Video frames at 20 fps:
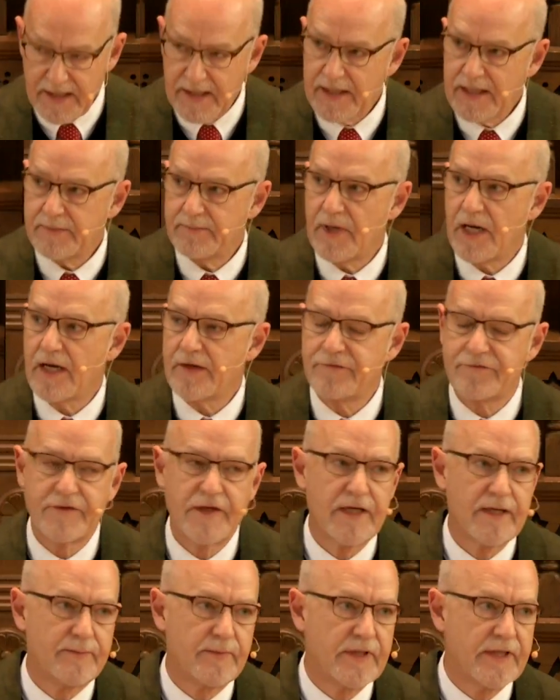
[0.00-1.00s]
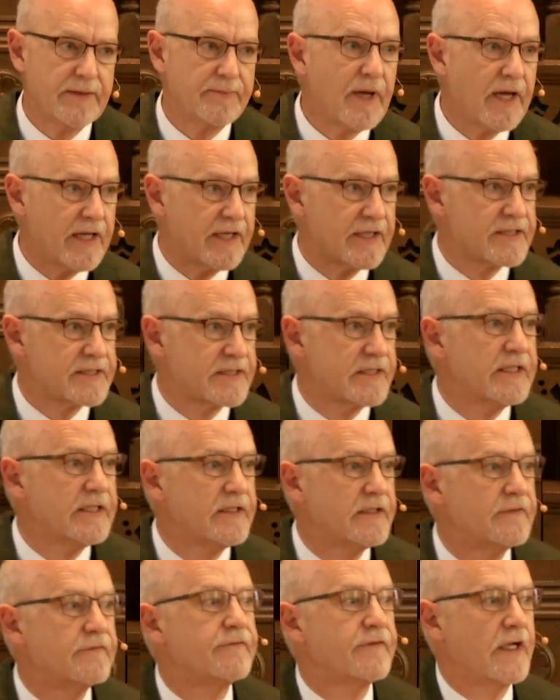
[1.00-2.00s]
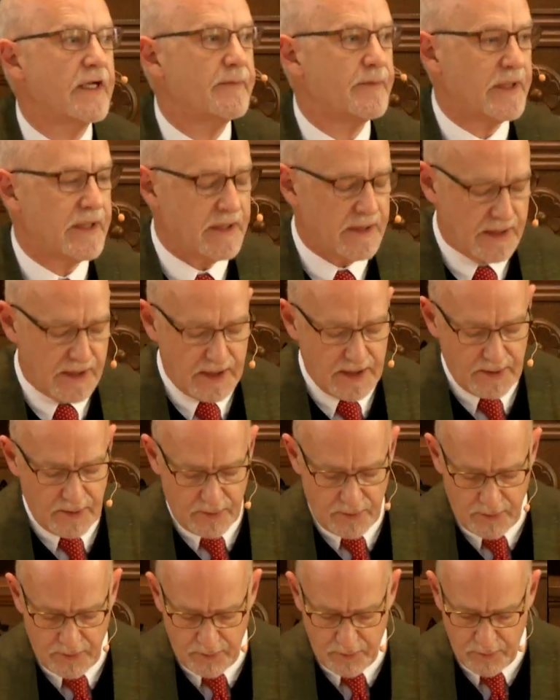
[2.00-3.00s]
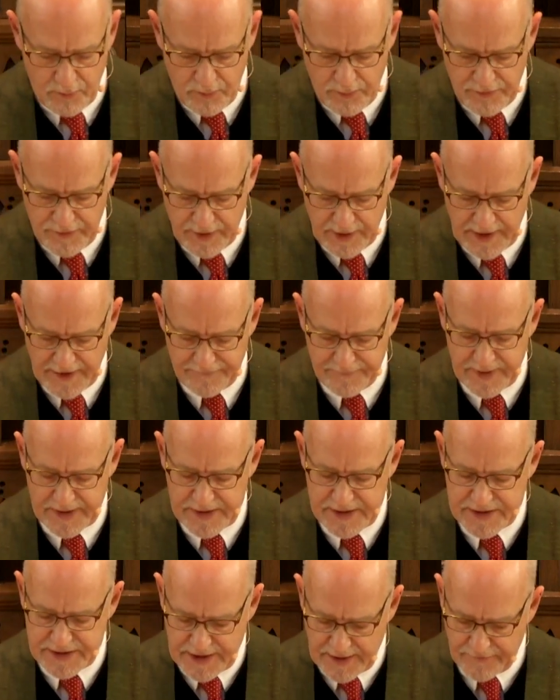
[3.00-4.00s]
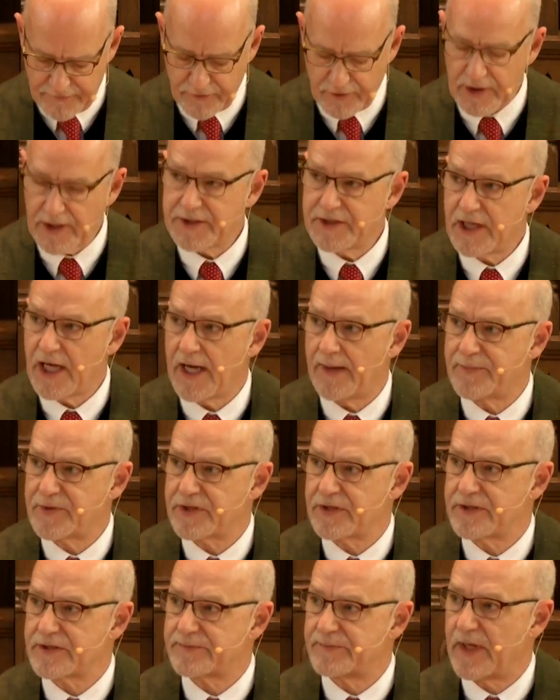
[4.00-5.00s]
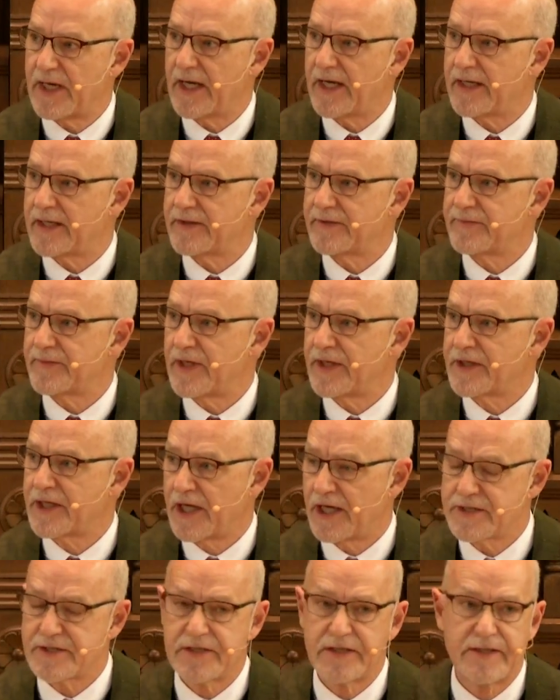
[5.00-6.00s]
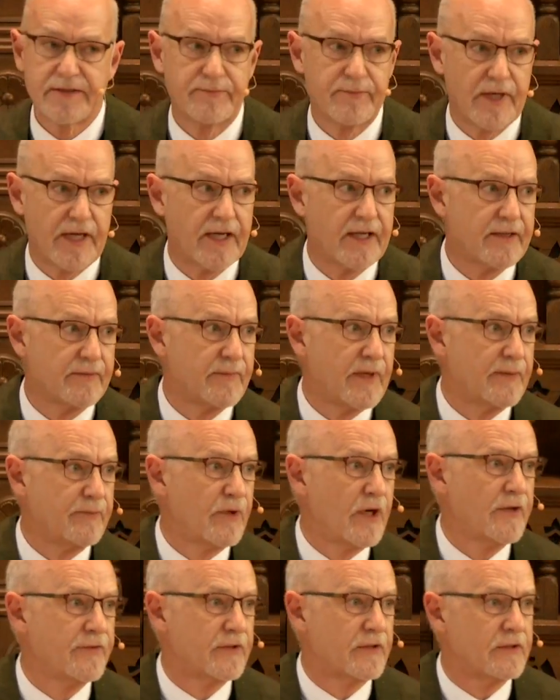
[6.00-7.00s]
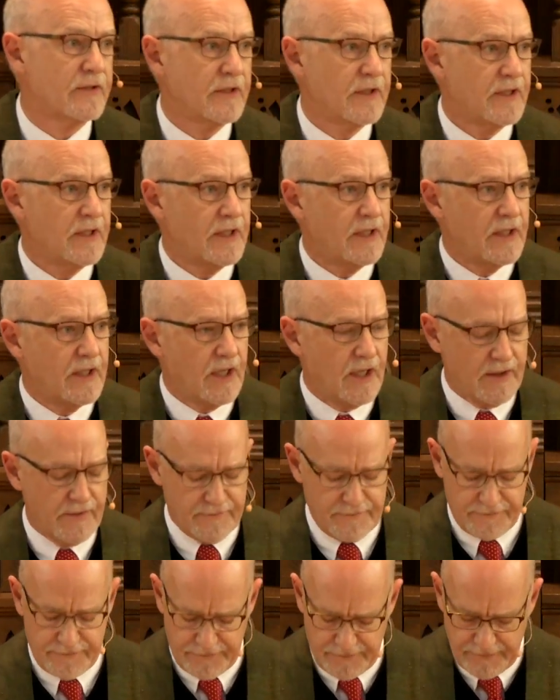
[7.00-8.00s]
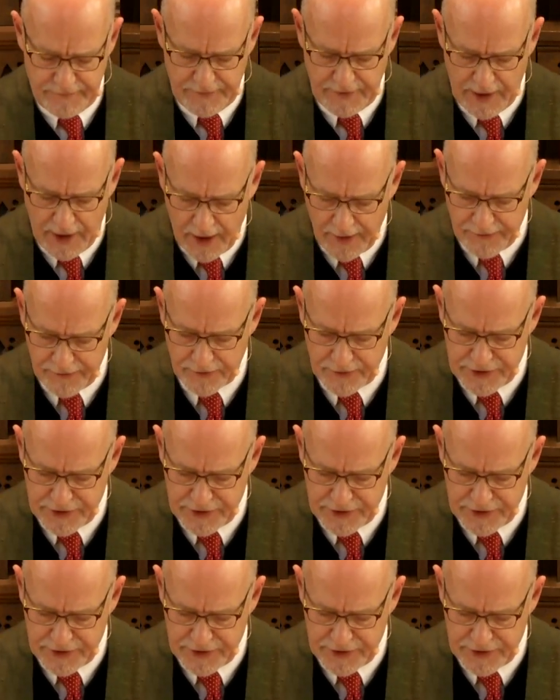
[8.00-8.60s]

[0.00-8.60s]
In my family, in my extended family, there have been several adoptions by a cousin and by my brother of other